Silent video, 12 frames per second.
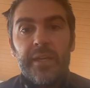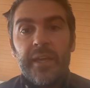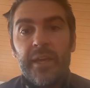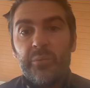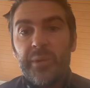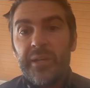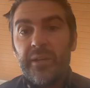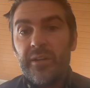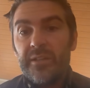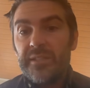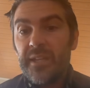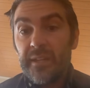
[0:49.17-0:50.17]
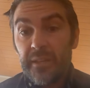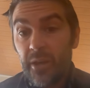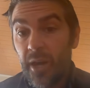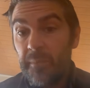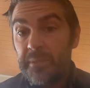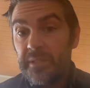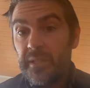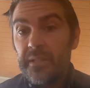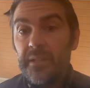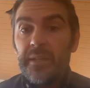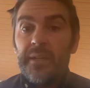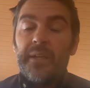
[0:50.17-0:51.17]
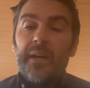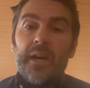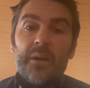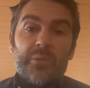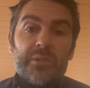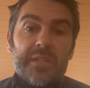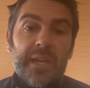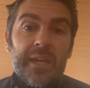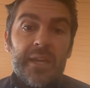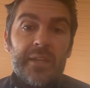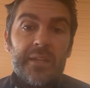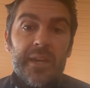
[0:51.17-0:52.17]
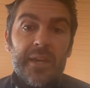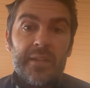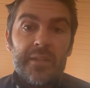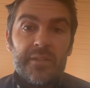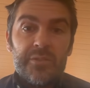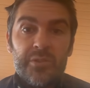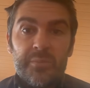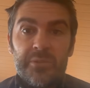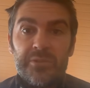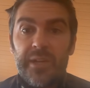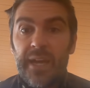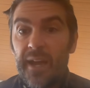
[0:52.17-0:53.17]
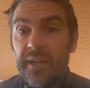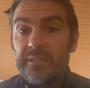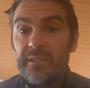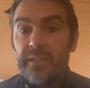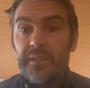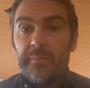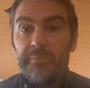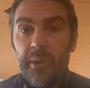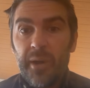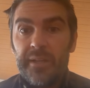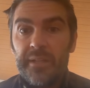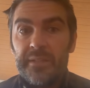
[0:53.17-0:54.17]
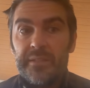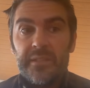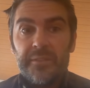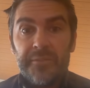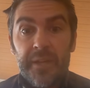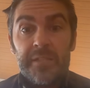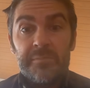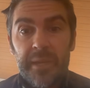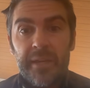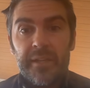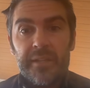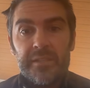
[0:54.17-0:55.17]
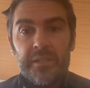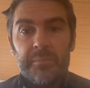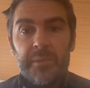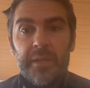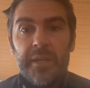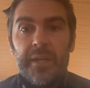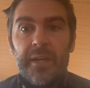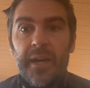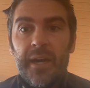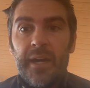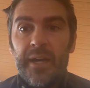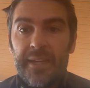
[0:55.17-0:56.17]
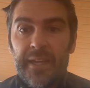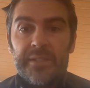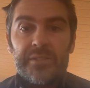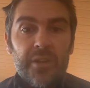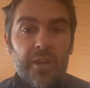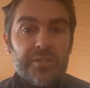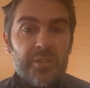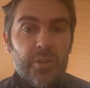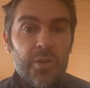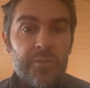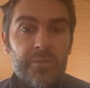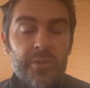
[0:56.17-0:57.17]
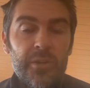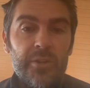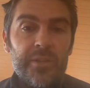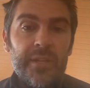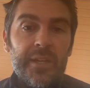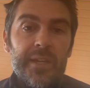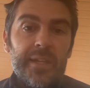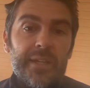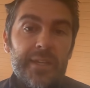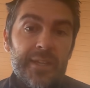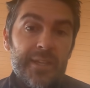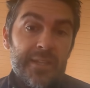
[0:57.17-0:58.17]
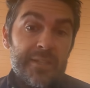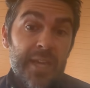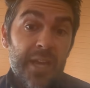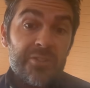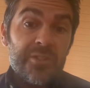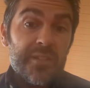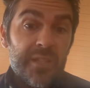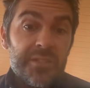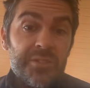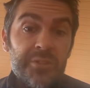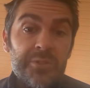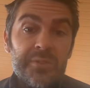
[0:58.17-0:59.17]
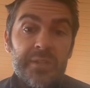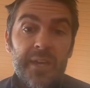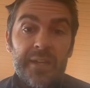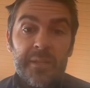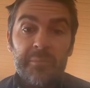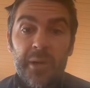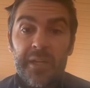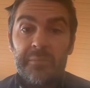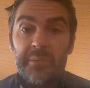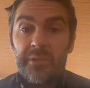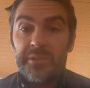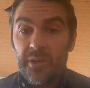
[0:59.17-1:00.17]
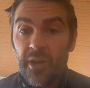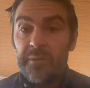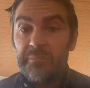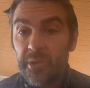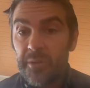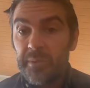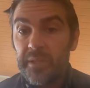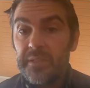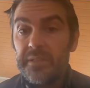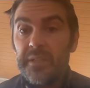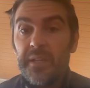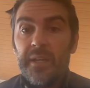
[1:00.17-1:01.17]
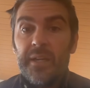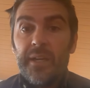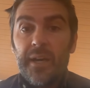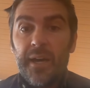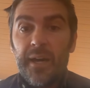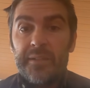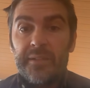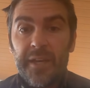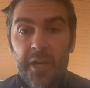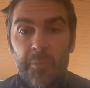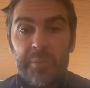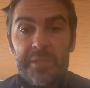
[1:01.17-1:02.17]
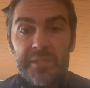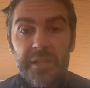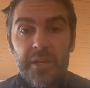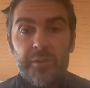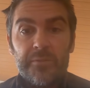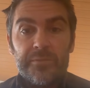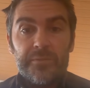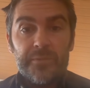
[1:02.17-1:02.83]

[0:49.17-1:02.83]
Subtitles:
and we are saying the opposite. We're saying that the tumors are actually the body's defense mechanism against toxic overload. It's extra tissue that the body builds on purpose to help itself